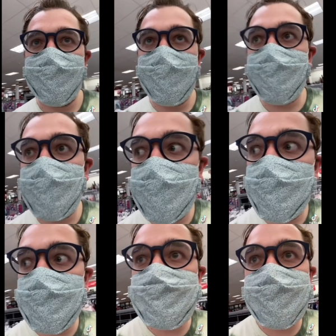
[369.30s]
Okay, life
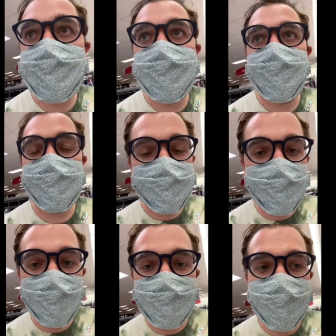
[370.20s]
update. They literally
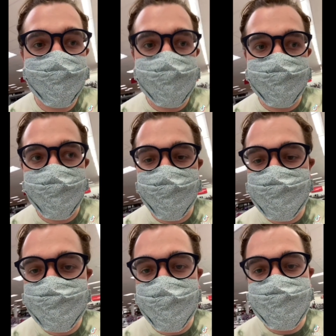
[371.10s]
only have Cuddlers,
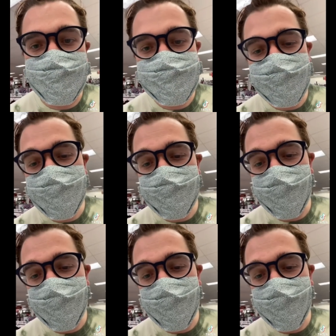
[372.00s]
but do you want to see them?